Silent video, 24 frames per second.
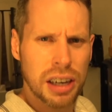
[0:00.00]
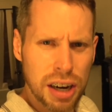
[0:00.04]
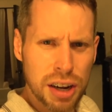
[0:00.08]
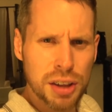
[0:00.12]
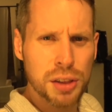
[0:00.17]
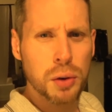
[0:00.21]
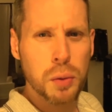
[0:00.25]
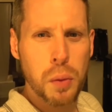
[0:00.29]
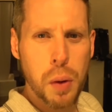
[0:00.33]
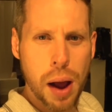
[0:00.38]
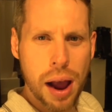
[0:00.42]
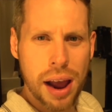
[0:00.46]

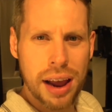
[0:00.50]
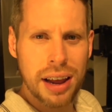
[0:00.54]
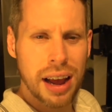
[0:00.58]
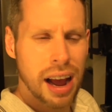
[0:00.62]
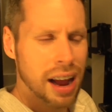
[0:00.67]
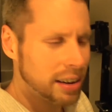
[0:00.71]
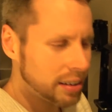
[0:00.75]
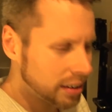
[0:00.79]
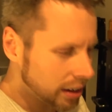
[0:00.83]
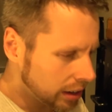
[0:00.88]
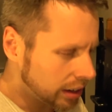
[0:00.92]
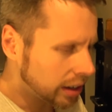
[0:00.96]
Either way,
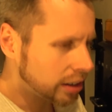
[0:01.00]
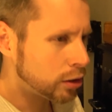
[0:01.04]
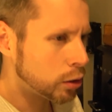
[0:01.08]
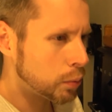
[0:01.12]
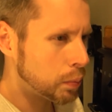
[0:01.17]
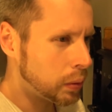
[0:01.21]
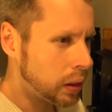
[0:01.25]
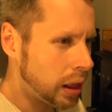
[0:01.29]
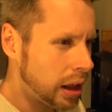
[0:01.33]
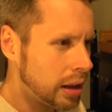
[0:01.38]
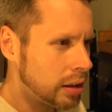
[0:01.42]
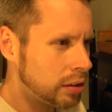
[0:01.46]
I did get to
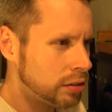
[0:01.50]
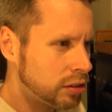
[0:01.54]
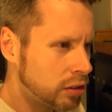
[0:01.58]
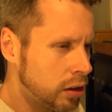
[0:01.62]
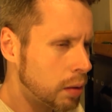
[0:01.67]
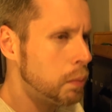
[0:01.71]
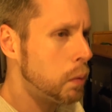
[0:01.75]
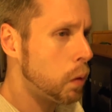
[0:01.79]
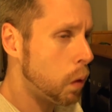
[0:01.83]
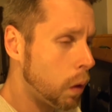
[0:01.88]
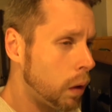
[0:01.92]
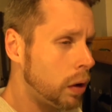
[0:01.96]
play
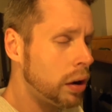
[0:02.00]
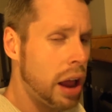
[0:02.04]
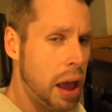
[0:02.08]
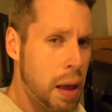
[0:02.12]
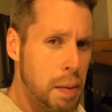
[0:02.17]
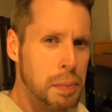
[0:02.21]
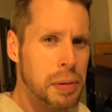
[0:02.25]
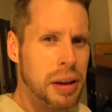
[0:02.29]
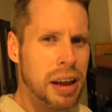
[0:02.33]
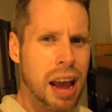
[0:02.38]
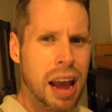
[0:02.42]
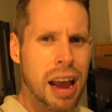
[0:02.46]
some more
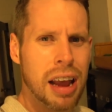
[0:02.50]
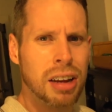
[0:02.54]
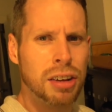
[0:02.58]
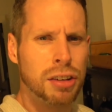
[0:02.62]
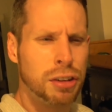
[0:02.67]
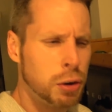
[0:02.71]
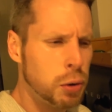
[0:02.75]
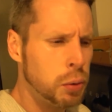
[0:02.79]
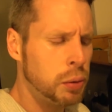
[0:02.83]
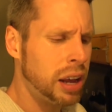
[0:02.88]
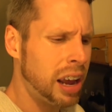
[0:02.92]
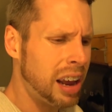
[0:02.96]
NBA
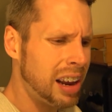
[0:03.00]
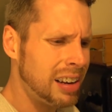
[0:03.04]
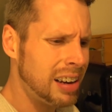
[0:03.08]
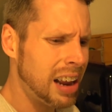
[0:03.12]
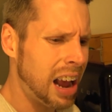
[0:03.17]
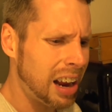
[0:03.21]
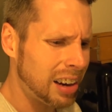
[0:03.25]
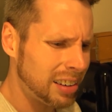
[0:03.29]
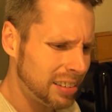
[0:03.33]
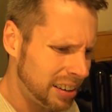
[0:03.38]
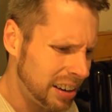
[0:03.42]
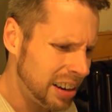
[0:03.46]

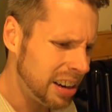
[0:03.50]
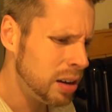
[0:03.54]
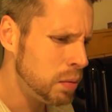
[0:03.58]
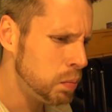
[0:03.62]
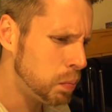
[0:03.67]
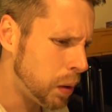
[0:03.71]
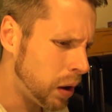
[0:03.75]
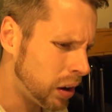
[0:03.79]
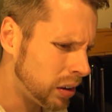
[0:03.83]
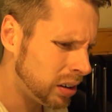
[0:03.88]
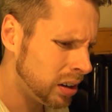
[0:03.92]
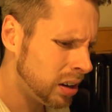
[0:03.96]

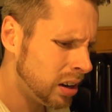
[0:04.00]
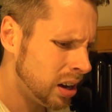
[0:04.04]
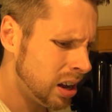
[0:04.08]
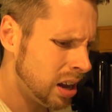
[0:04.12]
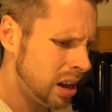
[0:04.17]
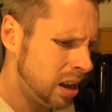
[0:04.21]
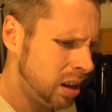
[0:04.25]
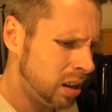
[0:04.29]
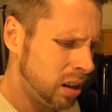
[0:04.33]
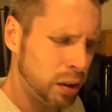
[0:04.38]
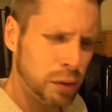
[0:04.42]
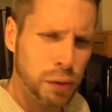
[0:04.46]
2K19, but
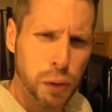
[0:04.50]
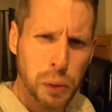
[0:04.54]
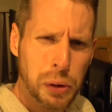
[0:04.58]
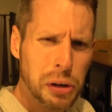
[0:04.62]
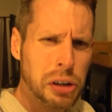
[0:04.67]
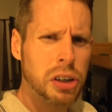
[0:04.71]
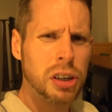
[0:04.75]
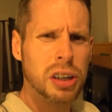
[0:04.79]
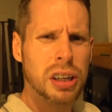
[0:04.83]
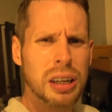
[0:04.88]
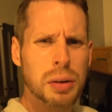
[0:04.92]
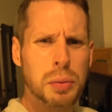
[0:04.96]

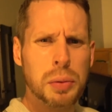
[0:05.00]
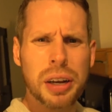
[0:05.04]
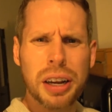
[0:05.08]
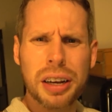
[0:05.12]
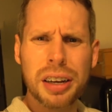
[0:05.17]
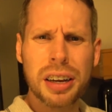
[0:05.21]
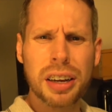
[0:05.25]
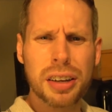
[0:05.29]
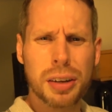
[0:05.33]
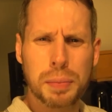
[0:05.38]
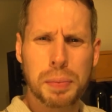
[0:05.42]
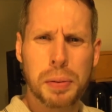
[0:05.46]
Unfortunately, we
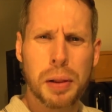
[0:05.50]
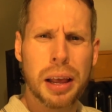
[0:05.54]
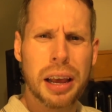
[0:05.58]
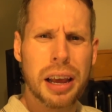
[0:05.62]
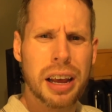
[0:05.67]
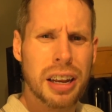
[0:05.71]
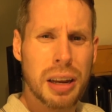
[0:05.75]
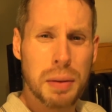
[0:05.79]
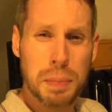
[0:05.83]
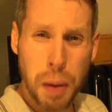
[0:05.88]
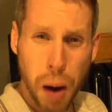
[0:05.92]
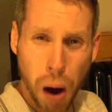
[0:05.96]
didn't get to play
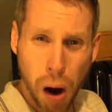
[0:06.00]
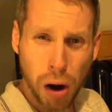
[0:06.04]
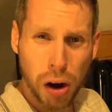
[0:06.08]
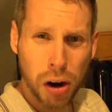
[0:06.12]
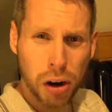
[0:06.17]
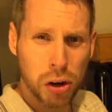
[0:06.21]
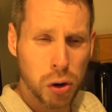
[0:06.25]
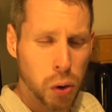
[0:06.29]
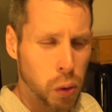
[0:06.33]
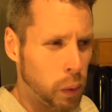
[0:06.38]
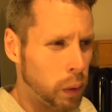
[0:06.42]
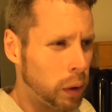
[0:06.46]
any
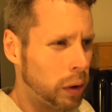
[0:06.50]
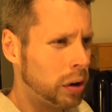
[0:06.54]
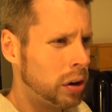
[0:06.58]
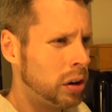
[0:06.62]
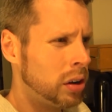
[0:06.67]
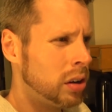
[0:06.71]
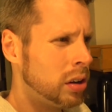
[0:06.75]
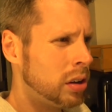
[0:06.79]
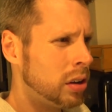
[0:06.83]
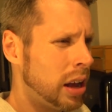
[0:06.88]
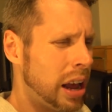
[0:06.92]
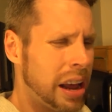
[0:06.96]
park or
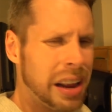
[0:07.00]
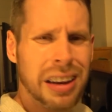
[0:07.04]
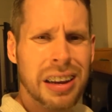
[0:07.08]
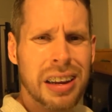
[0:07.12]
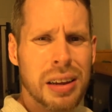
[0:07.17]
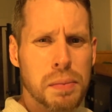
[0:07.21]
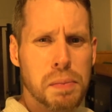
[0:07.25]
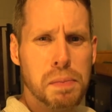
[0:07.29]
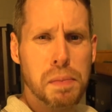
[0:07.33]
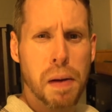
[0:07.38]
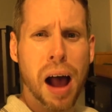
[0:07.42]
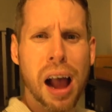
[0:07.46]

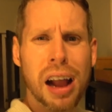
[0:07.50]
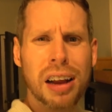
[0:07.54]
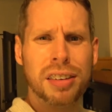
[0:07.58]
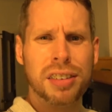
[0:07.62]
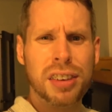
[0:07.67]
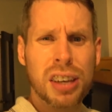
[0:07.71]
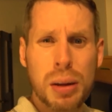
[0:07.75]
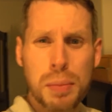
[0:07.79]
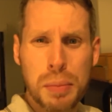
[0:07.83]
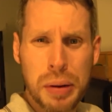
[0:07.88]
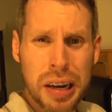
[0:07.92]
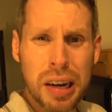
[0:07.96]
any My
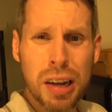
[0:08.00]
Team